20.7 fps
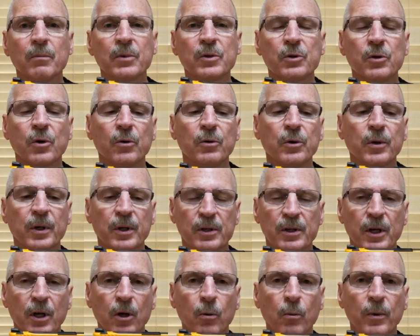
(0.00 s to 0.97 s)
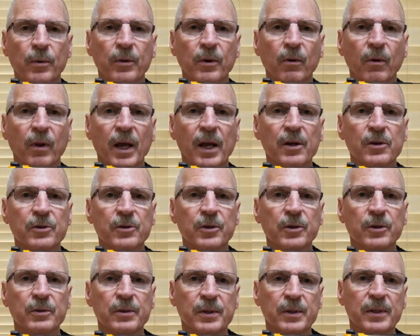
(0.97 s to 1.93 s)
So you can tell with the
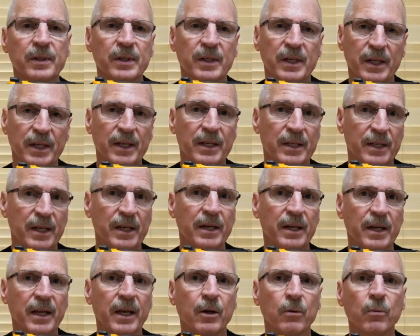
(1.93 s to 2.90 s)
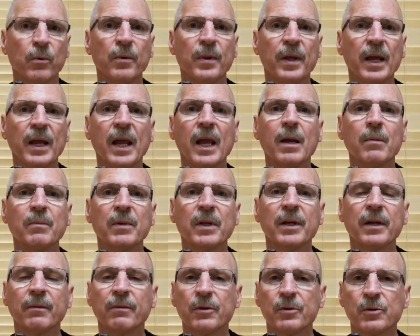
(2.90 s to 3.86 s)
laser, Did, did it hit where they aimed it
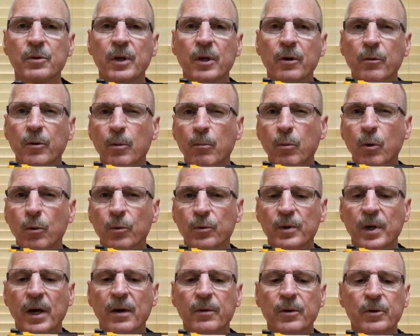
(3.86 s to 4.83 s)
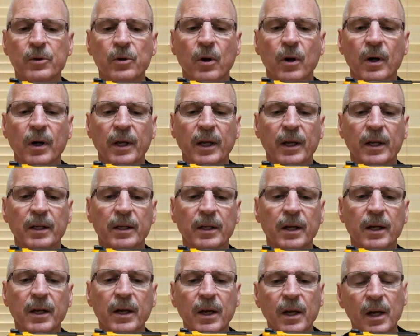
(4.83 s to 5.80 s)
at the center of the bullseye of the target?
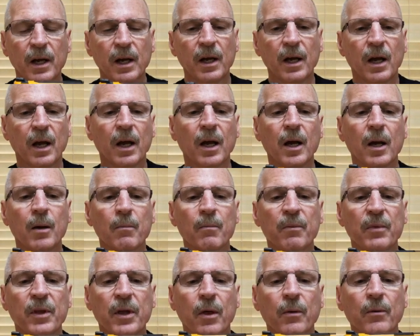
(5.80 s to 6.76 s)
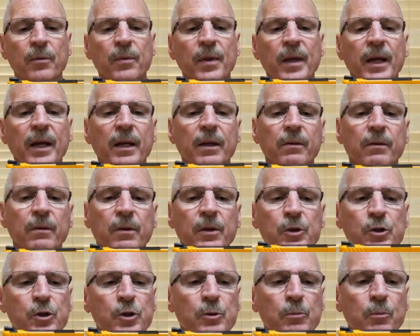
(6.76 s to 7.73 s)
Um, the other thing,
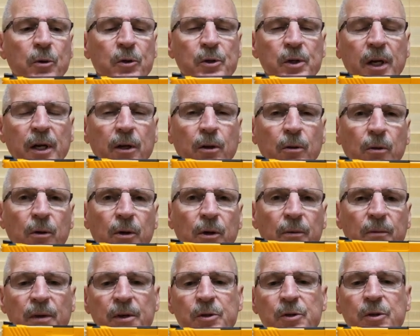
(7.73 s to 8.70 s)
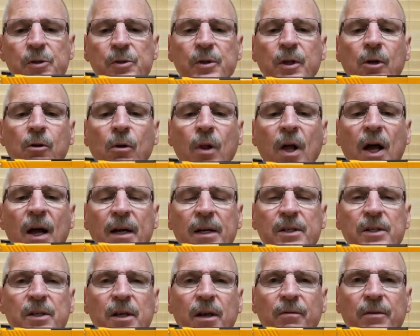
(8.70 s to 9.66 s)
this is particular, this is the Glock
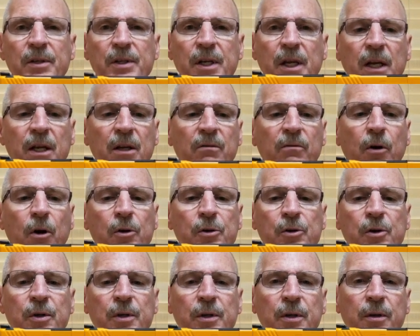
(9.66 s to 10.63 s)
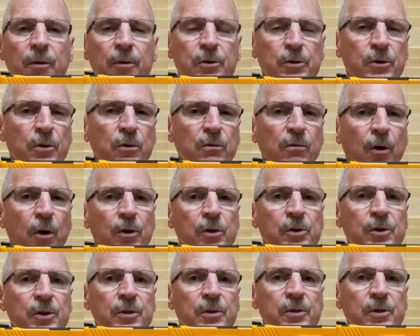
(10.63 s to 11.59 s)
seventeen version. There's two
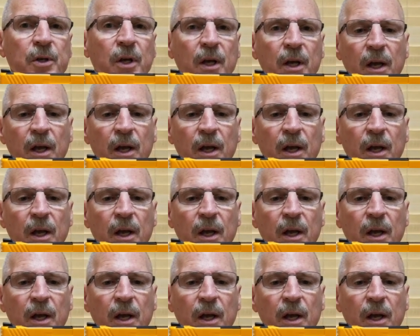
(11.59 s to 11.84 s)
versions.